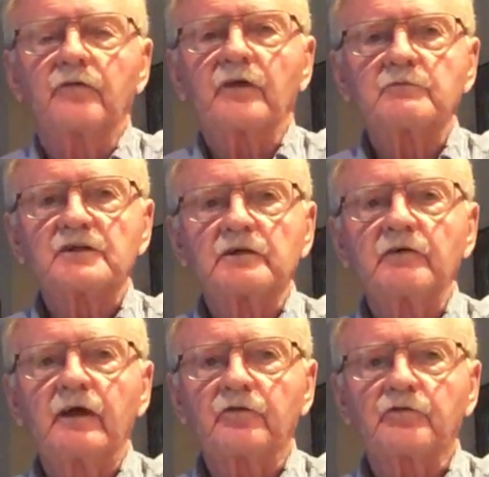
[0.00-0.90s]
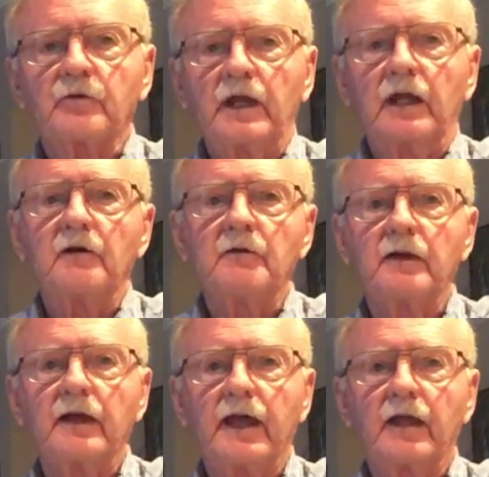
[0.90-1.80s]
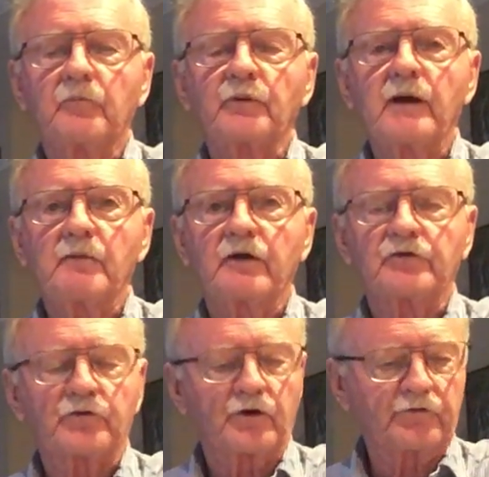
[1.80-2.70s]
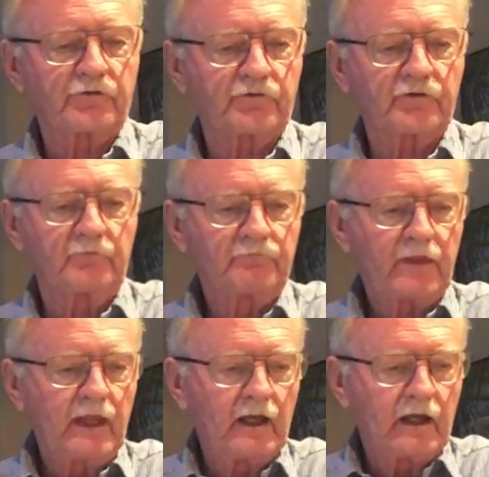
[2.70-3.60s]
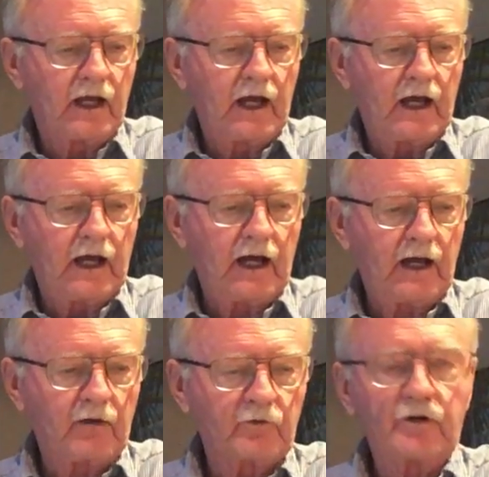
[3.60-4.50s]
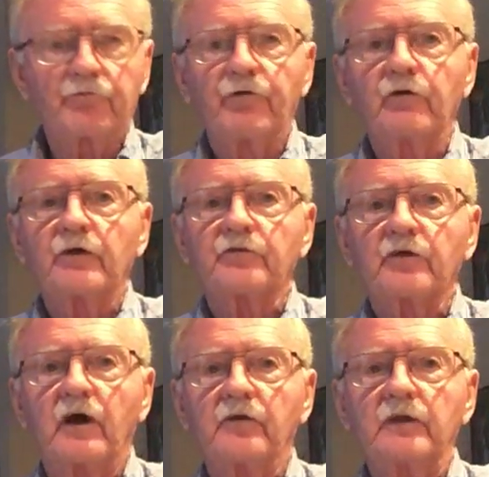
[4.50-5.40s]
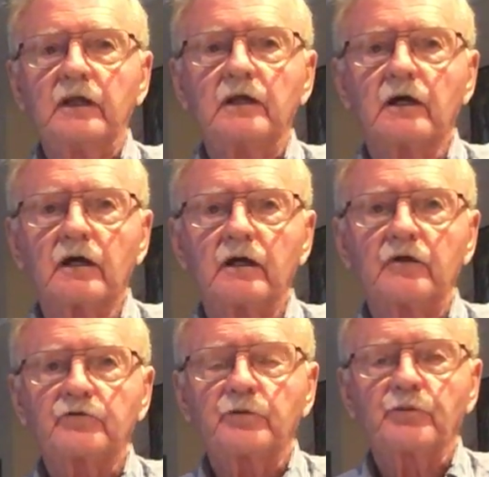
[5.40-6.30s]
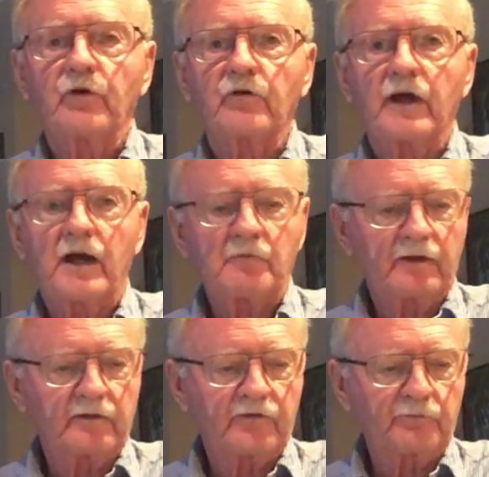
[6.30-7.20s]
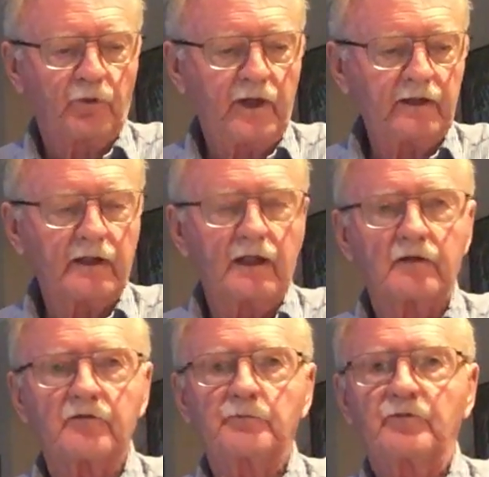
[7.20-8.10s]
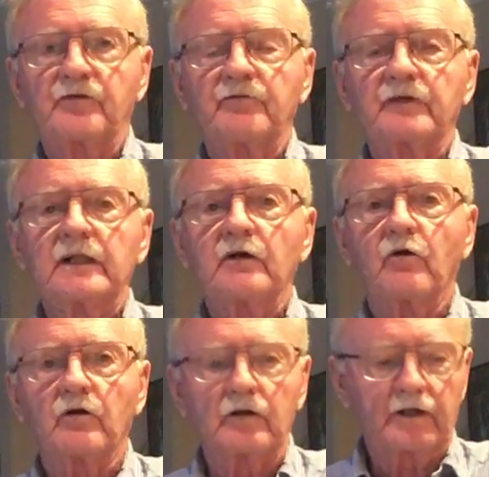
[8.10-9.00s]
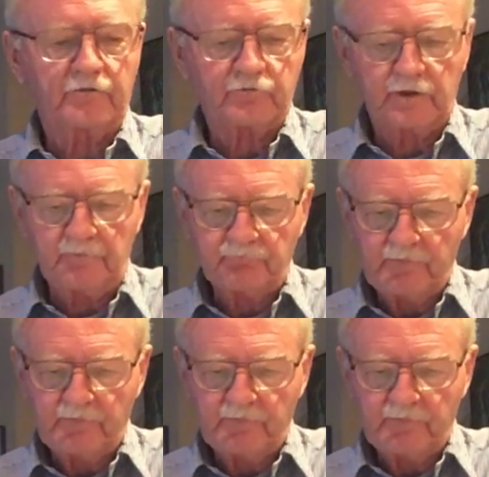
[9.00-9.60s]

subject of history and primary sources. We're going to focus on the history program at this point, and specifically oral history.